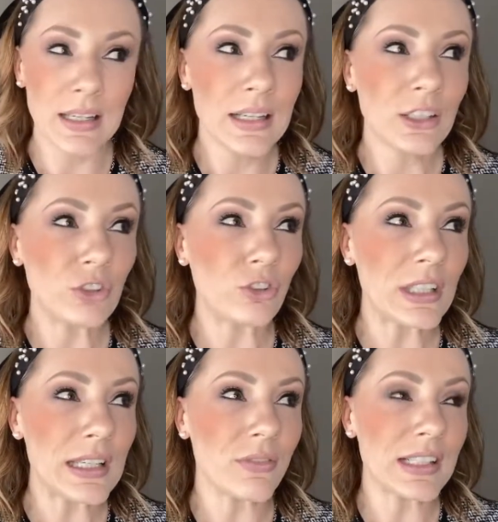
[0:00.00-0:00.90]
She
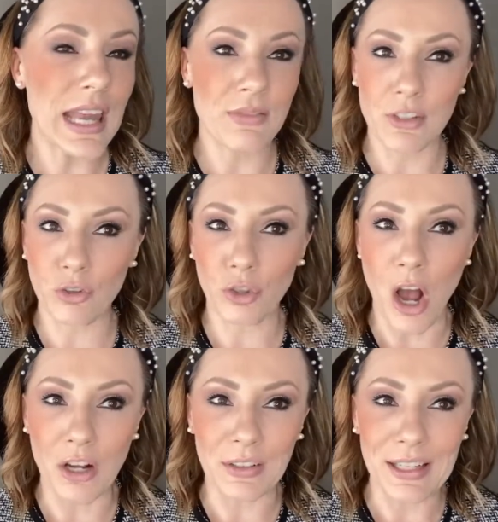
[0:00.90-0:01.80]
even gave us
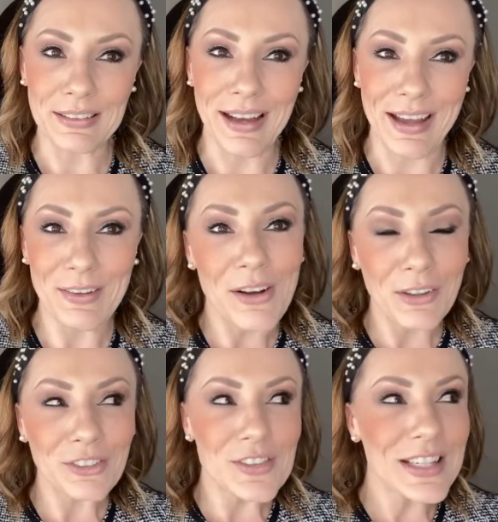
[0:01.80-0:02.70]
chocolate. I don't know
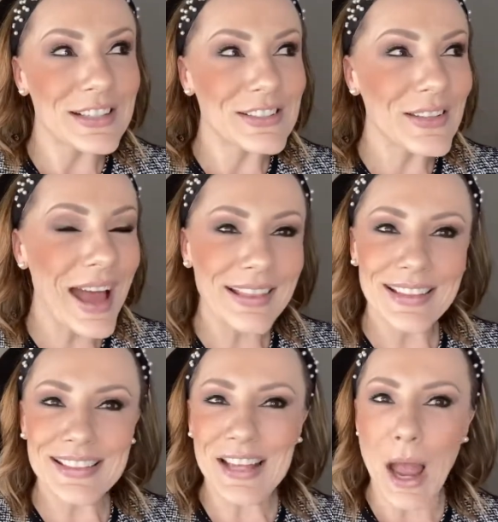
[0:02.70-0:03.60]
if she's gonna do that
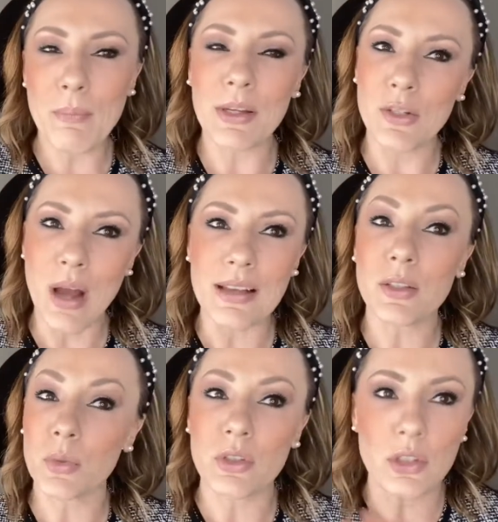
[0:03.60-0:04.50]
this time, but you guys,
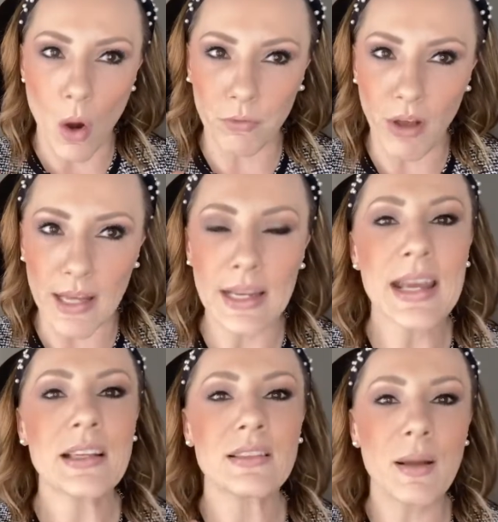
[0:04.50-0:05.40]
it was so fun.
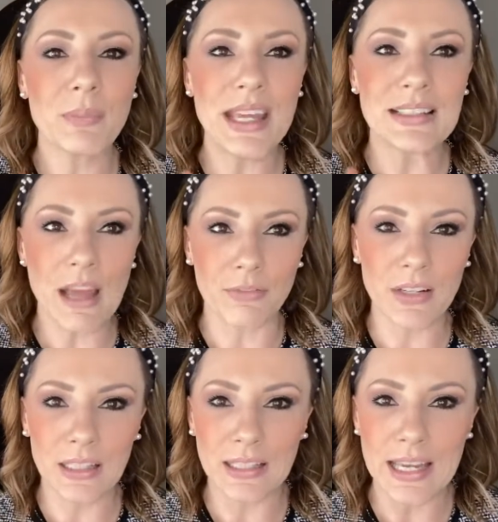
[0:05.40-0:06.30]
Something
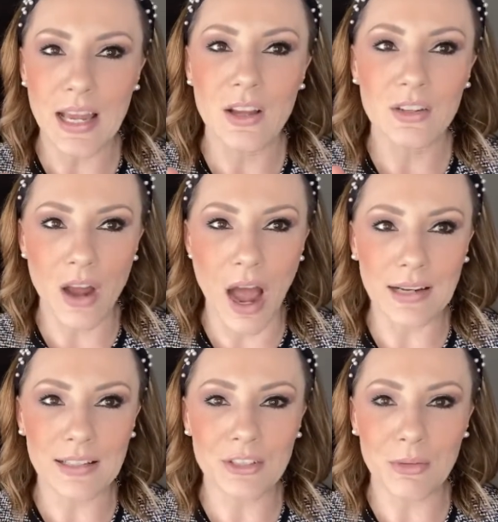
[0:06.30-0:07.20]
definitely
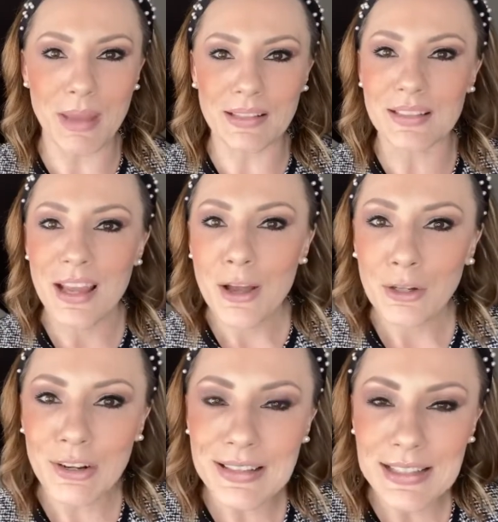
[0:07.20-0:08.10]
not to miss.
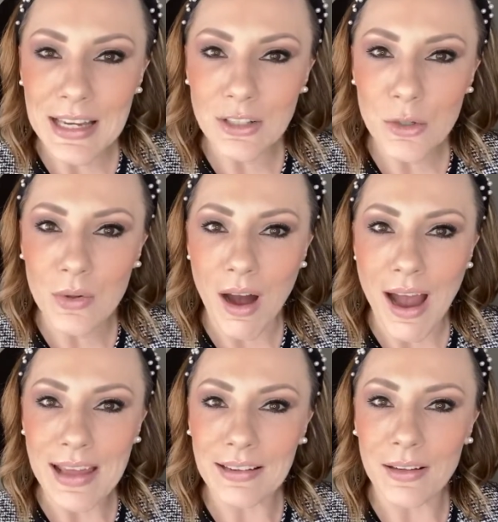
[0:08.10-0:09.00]
Christine, you
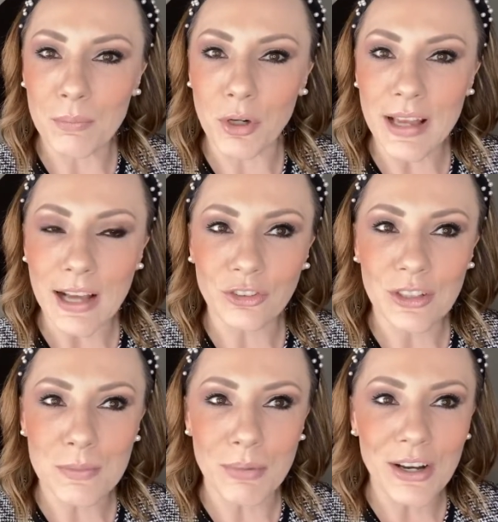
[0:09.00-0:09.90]
got Brooke
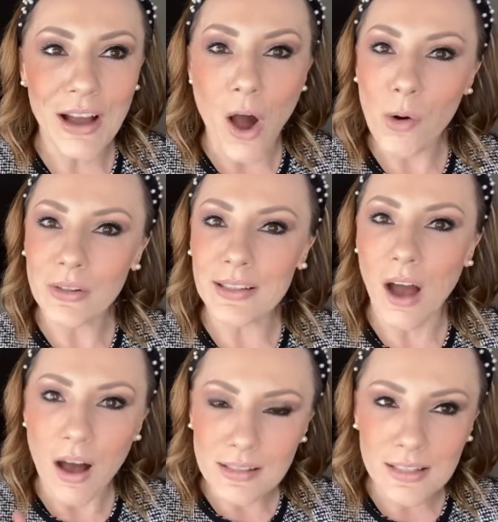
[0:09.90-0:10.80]
Ashley's book. Oh,
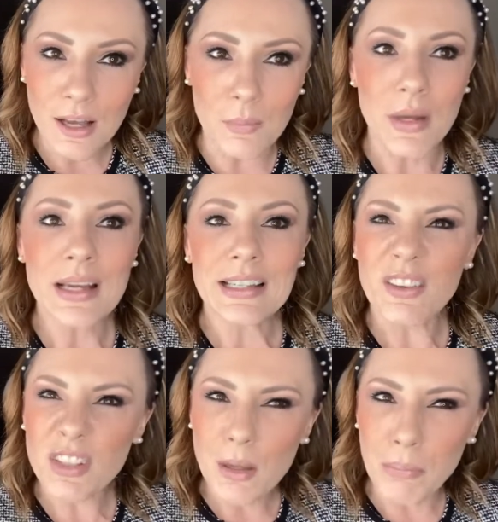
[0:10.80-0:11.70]
awesome. Give
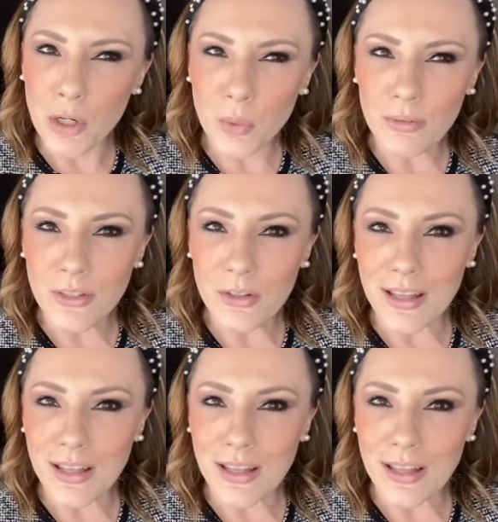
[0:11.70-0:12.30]
us a book review. Let